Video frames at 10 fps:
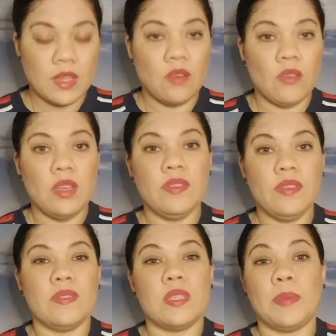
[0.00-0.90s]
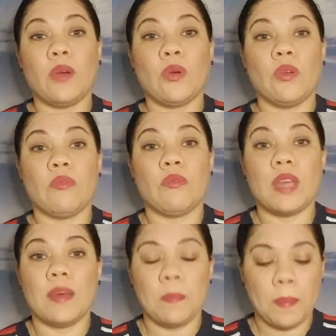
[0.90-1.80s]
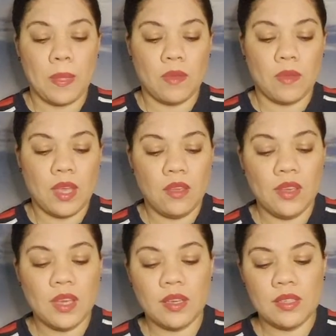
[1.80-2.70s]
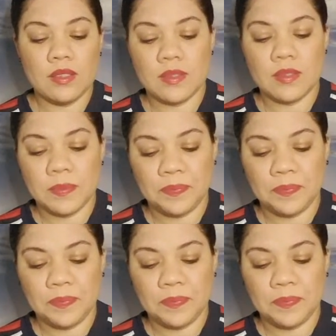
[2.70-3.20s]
or even if it's about career. Okay, you guys?